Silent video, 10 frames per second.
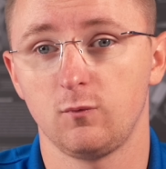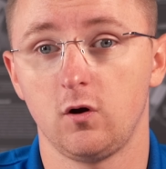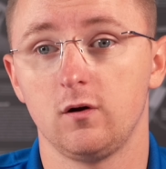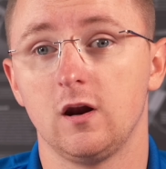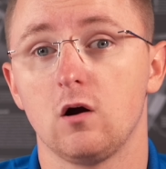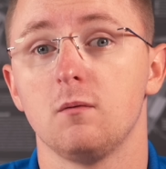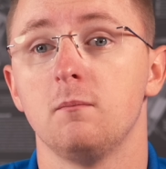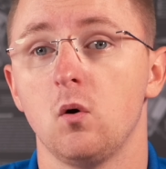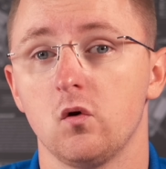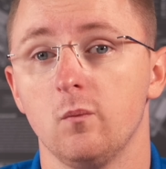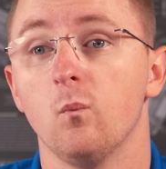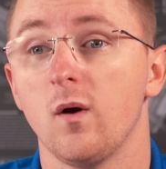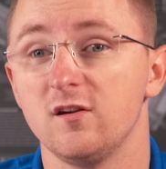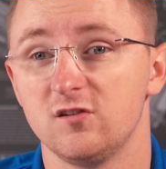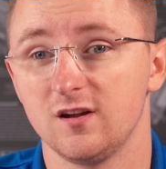We don't need our own modem
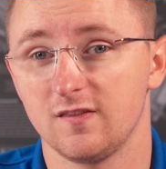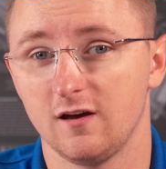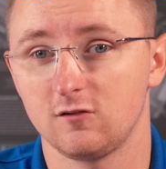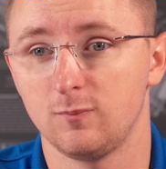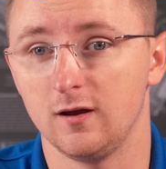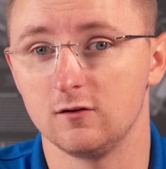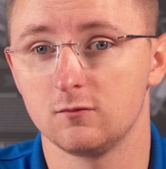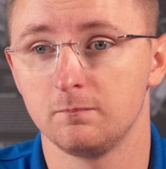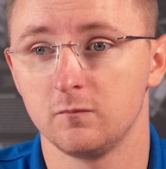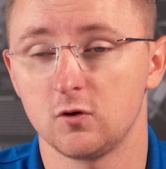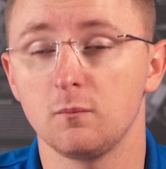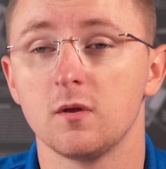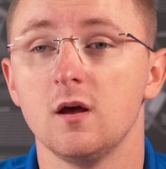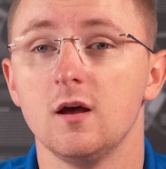wasting that space. So